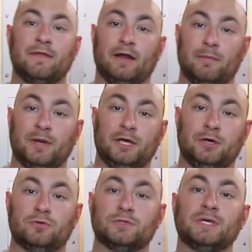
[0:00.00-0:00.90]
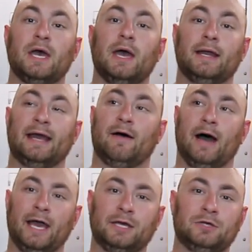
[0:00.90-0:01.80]
that I'm going to use. Now,
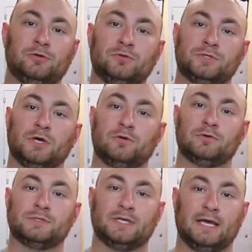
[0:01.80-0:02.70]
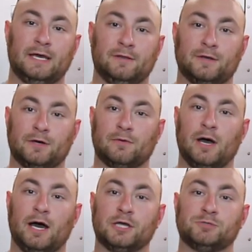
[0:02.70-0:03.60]
I use those in the
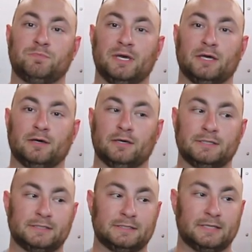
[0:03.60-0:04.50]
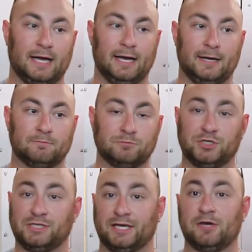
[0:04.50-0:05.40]
garage because um,
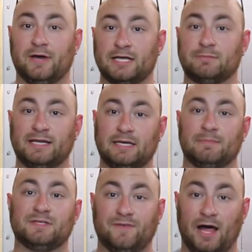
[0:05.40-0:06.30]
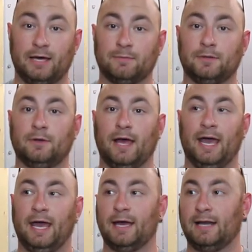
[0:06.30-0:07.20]
just like you guys, my time is valuable,
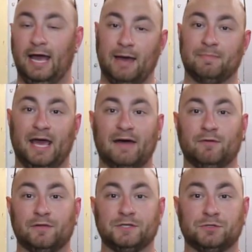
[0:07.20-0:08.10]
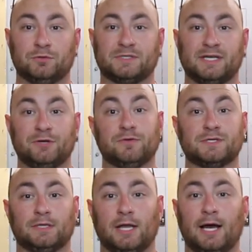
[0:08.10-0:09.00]
and I happen to have all these tools because I do
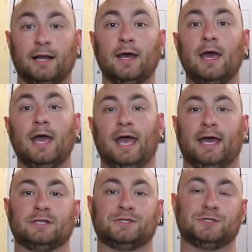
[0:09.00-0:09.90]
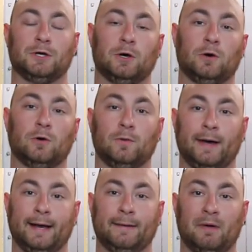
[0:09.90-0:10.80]
this a lot, and so
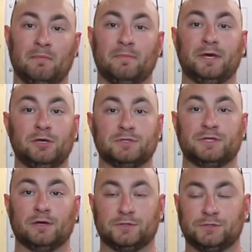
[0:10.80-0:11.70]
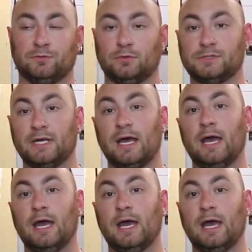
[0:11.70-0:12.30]
um, I'm going to be using those tools.